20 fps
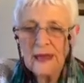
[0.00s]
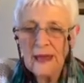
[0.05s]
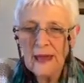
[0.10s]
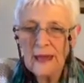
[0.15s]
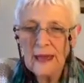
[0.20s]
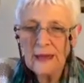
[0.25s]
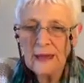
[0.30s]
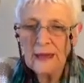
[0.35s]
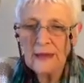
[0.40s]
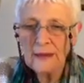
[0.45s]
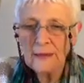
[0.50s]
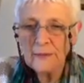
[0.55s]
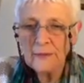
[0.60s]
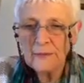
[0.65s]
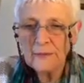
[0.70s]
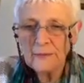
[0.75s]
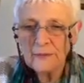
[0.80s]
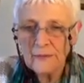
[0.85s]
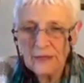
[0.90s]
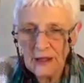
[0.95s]

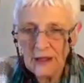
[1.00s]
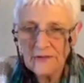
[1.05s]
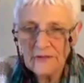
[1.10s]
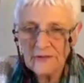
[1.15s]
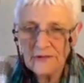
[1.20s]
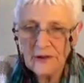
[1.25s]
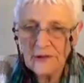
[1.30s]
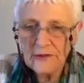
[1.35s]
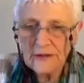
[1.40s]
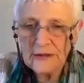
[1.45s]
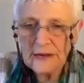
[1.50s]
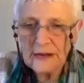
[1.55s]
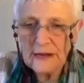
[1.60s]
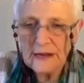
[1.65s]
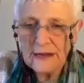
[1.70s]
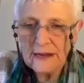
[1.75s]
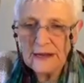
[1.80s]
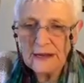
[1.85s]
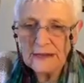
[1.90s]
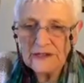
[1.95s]
That's down the
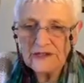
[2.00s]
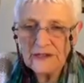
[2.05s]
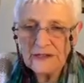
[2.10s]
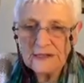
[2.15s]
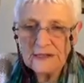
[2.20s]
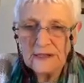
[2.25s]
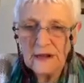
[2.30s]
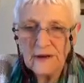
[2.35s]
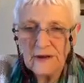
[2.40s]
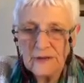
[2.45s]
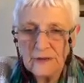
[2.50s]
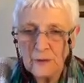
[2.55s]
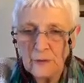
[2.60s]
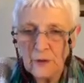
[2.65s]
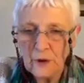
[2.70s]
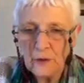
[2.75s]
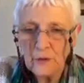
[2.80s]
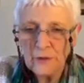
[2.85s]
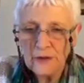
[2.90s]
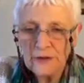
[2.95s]
line, it's just not at the
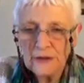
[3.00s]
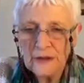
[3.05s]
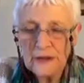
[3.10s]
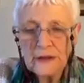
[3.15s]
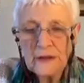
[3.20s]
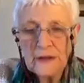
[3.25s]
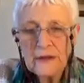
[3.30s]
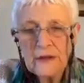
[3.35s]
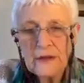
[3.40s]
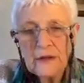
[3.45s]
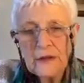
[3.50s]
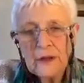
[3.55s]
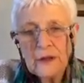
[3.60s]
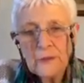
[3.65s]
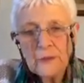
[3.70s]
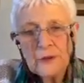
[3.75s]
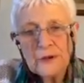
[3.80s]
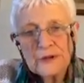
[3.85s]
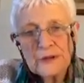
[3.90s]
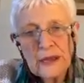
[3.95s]
moment.
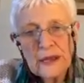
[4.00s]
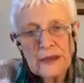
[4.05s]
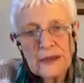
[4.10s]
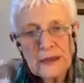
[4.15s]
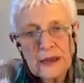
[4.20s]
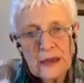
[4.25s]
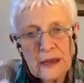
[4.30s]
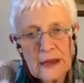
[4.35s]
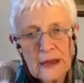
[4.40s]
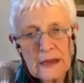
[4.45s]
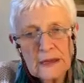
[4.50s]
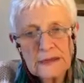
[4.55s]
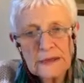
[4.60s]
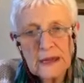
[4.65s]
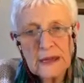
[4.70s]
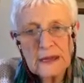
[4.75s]
But yeah, it's